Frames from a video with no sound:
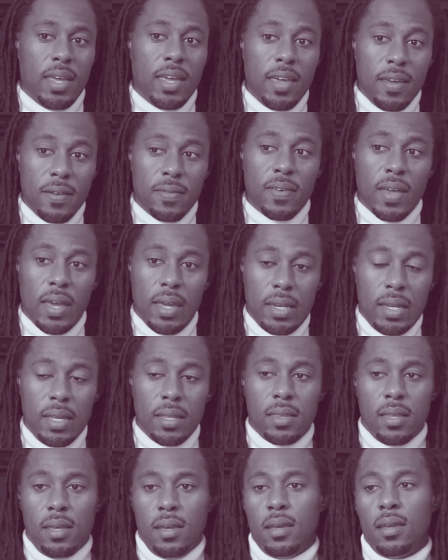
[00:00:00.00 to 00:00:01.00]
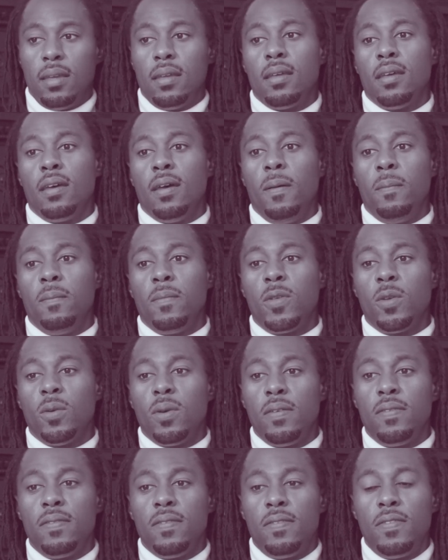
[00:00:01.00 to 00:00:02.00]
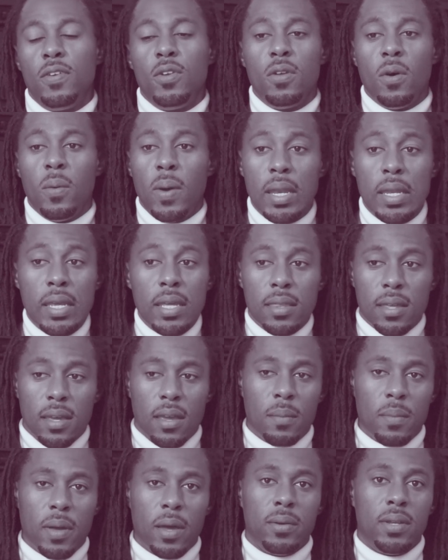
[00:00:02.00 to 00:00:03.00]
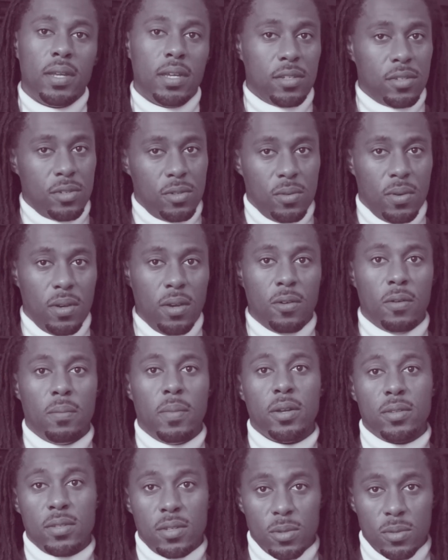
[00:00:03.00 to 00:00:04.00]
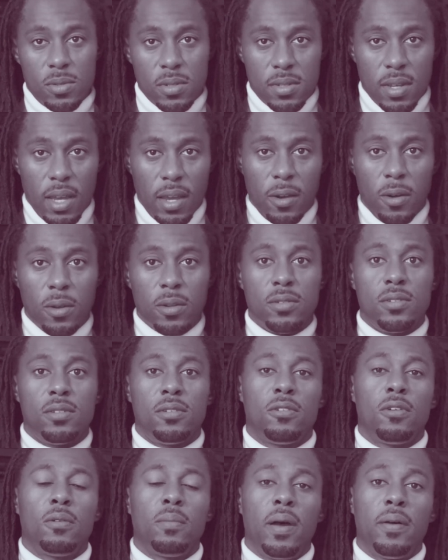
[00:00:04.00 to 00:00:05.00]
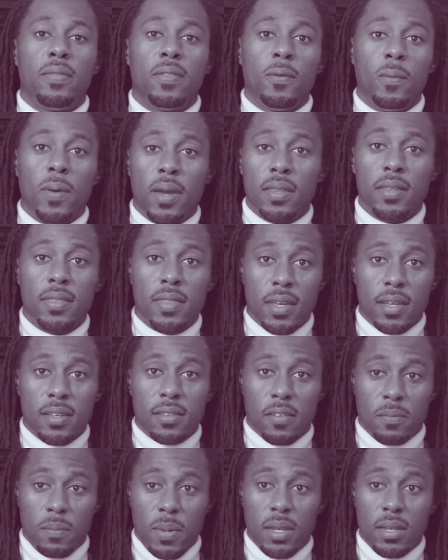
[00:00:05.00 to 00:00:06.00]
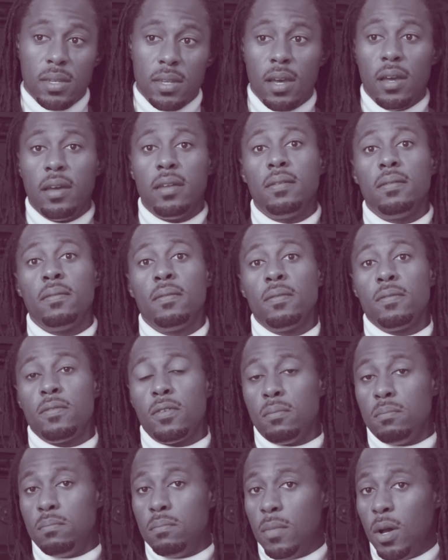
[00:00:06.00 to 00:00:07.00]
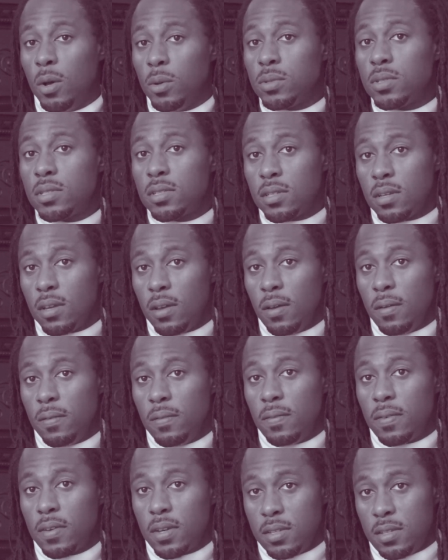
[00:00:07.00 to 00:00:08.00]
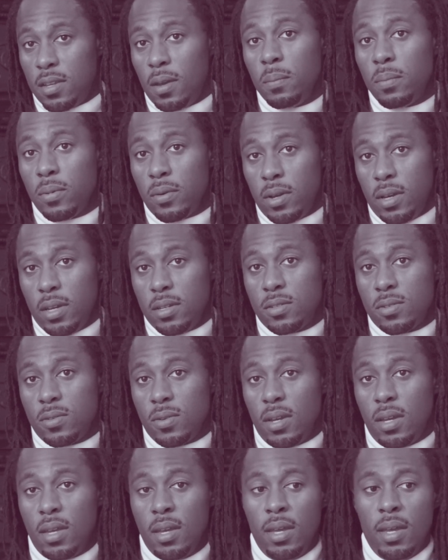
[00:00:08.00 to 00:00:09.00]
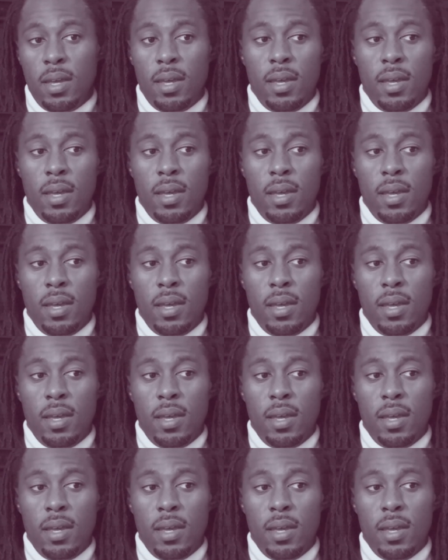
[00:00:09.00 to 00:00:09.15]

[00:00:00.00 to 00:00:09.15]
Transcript: If anything, so if you know anything about history or about social psychology or about the way that things have been done for most of contemporary history,